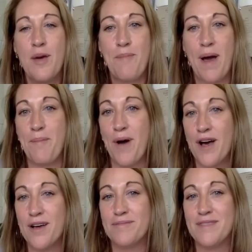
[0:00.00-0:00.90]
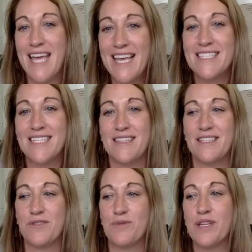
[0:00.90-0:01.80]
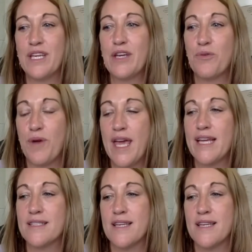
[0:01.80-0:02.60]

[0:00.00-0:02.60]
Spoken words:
my mom tasted this really great